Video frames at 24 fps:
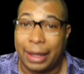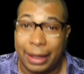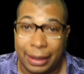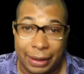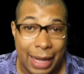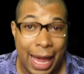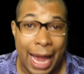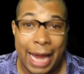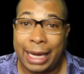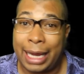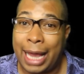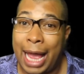
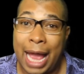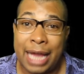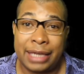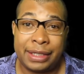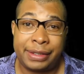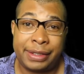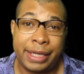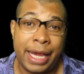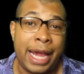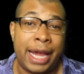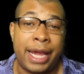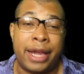Like I
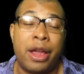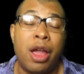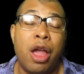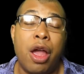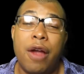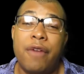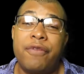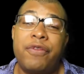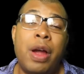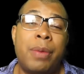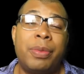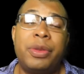say,
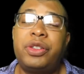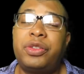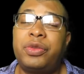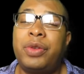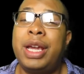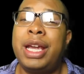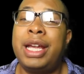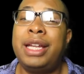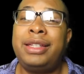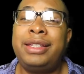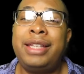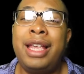from the
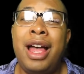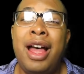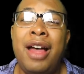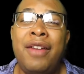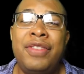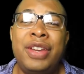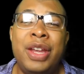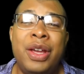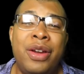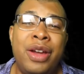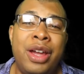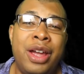streets
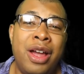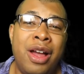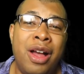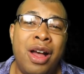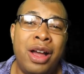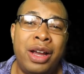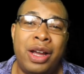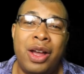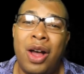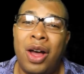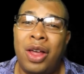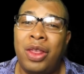of New
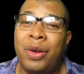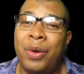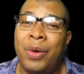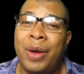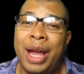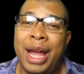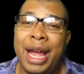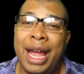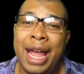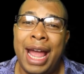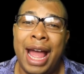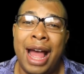York all the
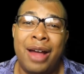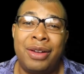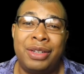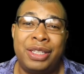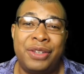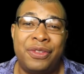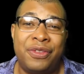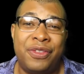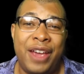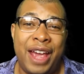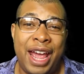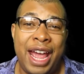way out
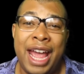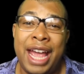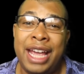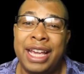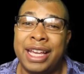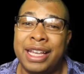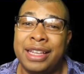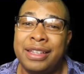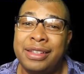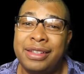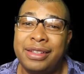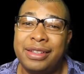to
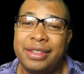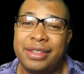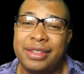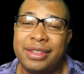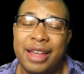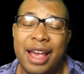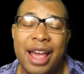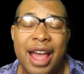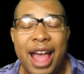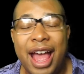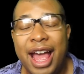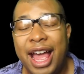Vegas,